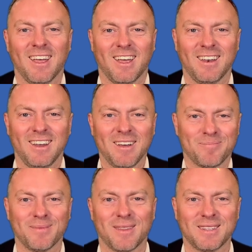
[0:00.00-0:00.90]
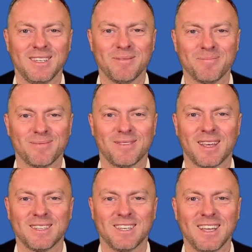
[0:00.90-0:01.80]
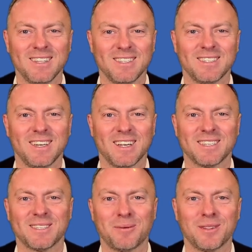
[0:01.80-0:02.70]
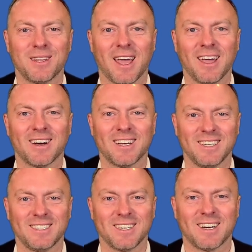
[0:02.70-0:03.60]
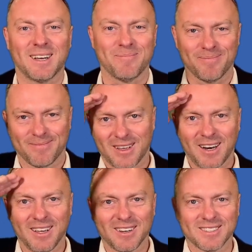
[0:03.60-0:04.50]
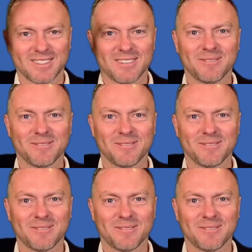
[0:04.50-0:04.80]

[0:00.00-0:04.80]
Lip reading: And yeah, that's it. Thanks again. See you next time on the AI Teacher Guide. Adios.